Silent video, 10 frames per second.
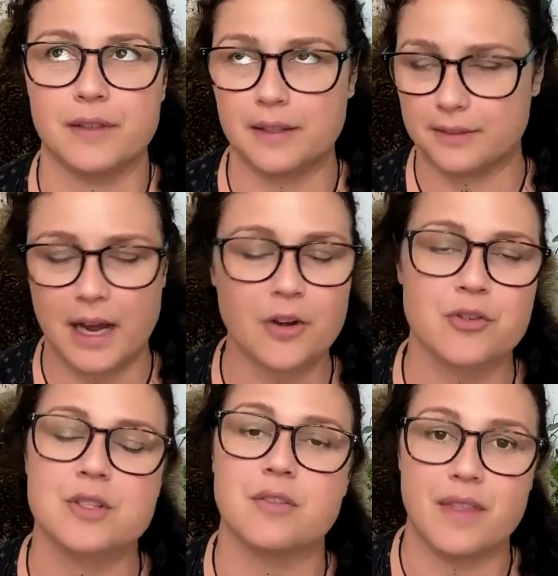
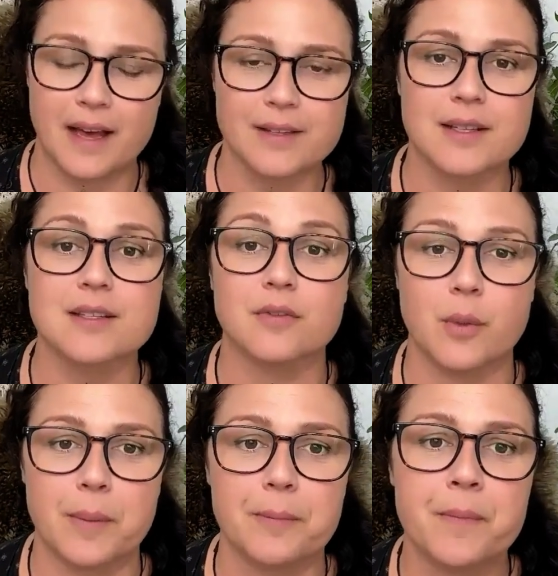hundreds of thousands of
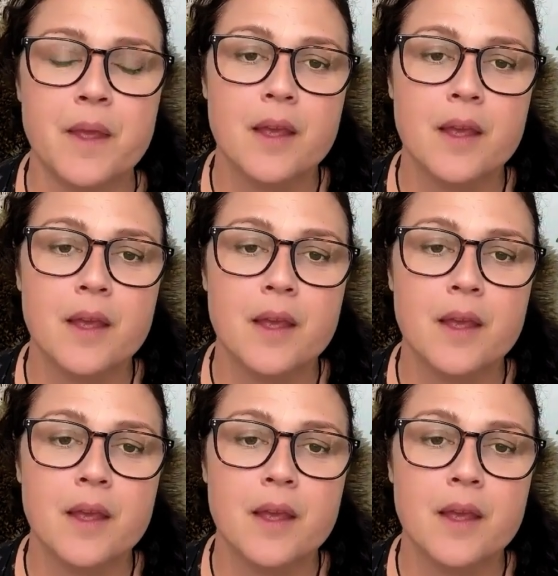women.